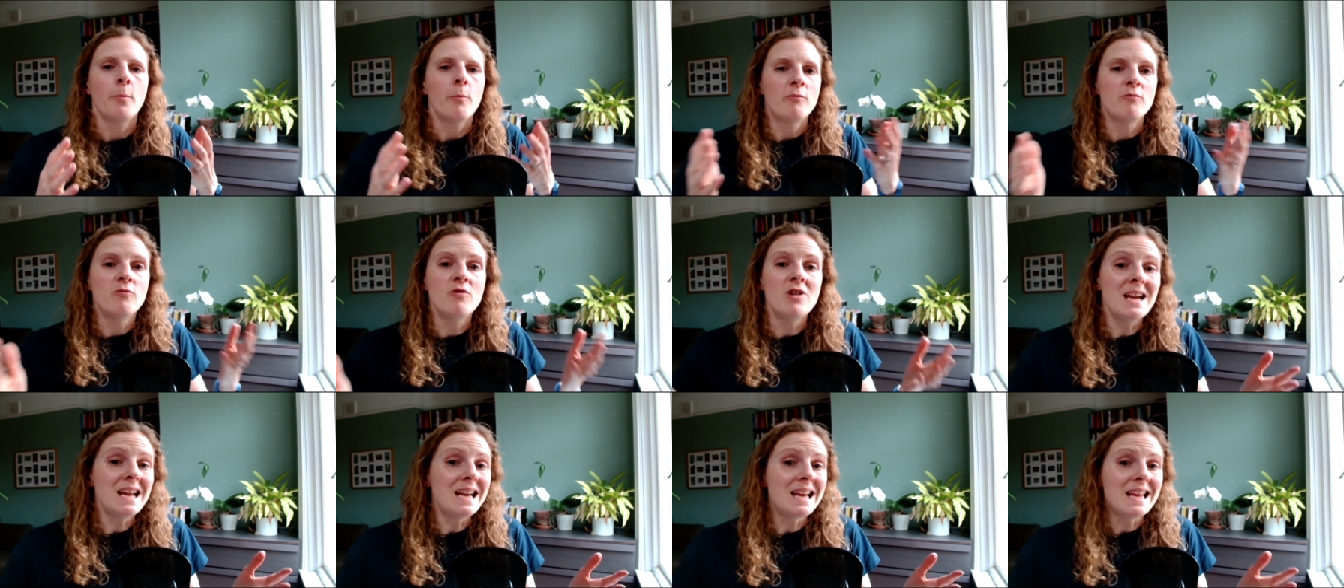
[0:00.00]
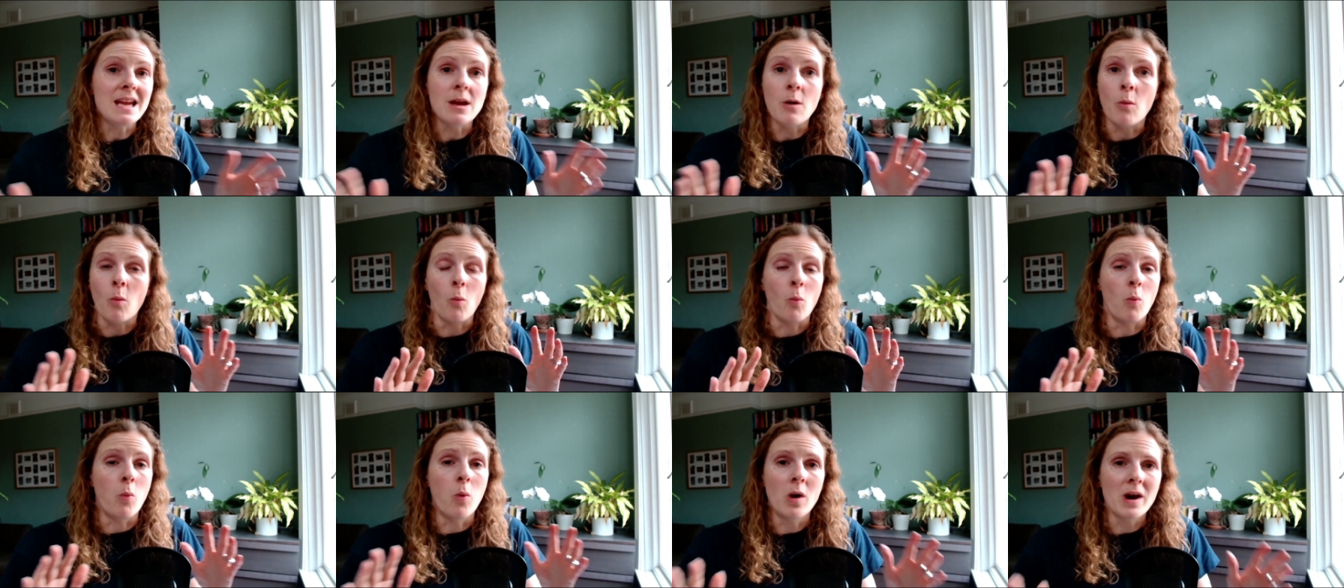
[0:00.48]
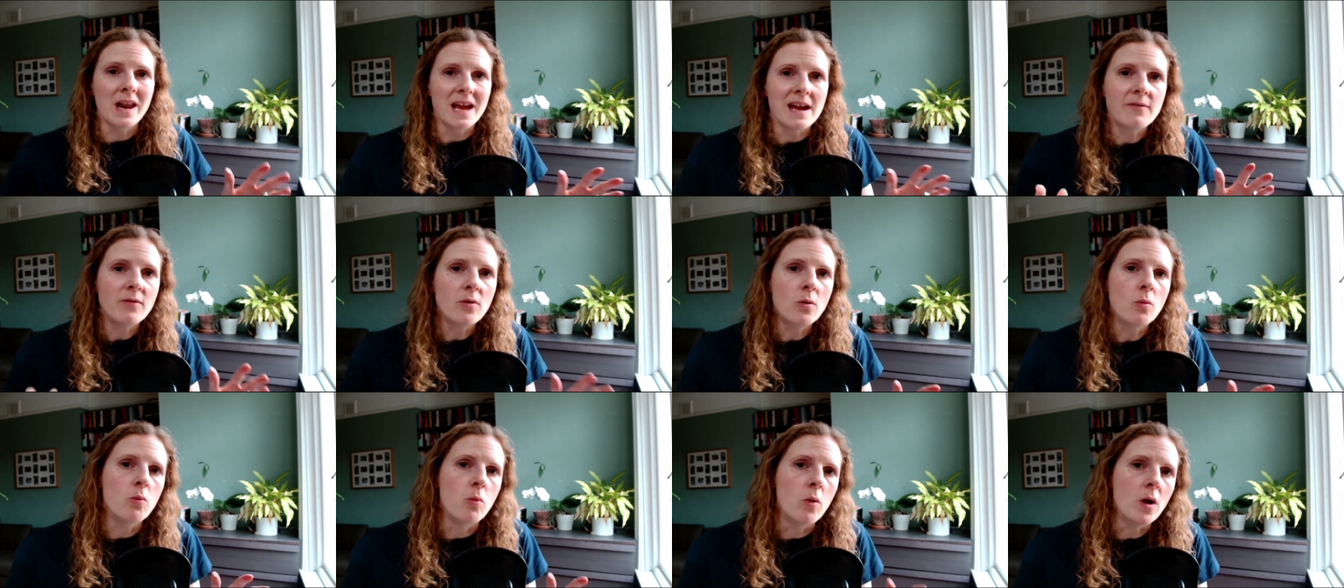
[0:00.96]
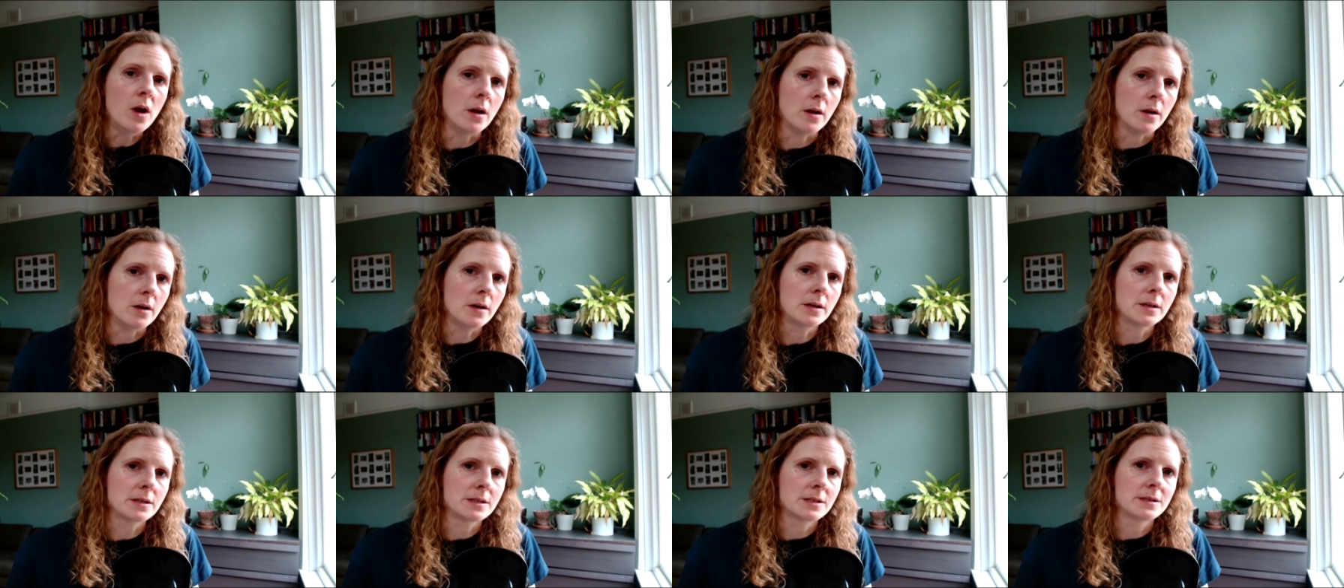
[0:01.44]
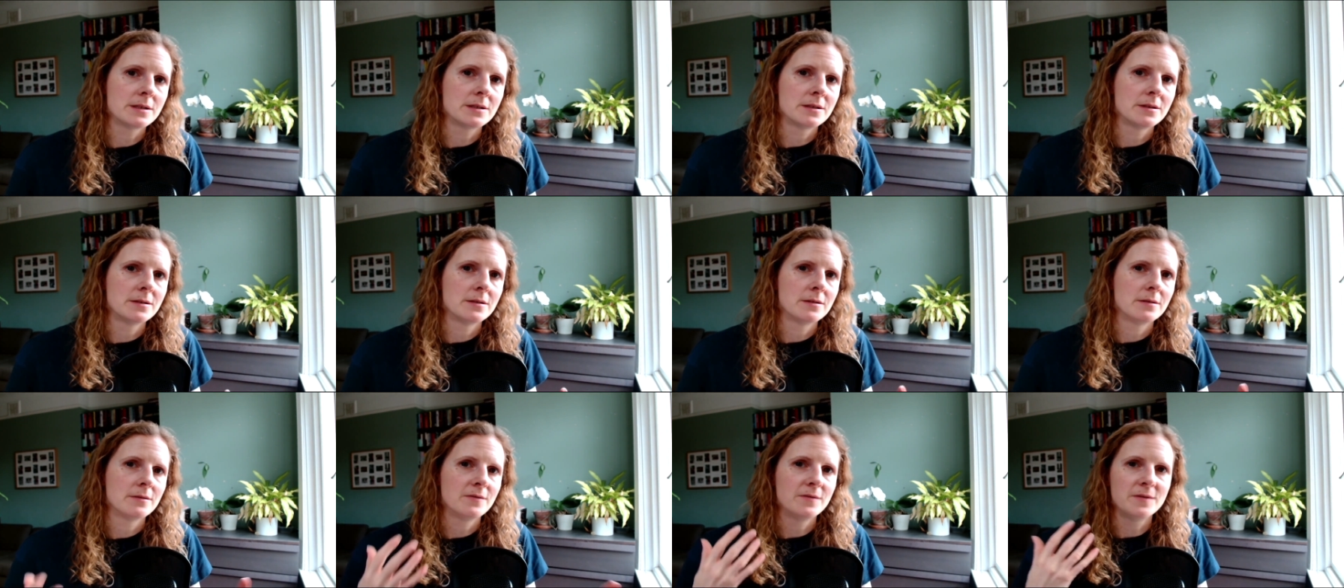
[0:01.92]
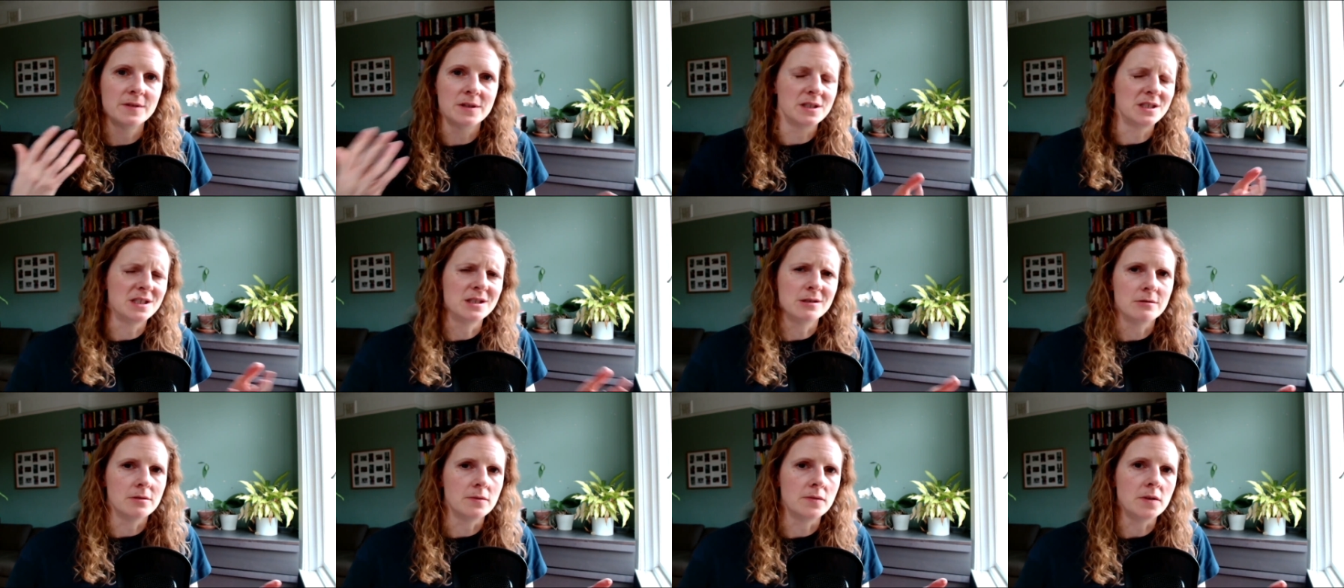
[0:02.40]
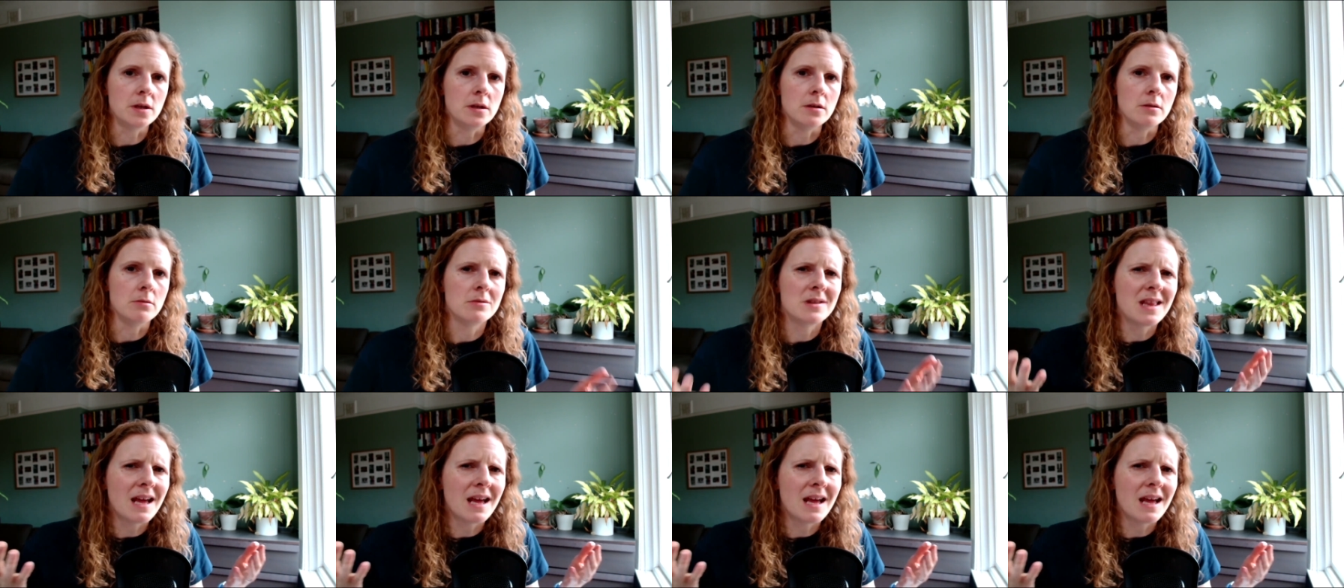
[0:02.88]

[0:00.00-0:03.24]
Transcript: Really, whatever works for the two of you.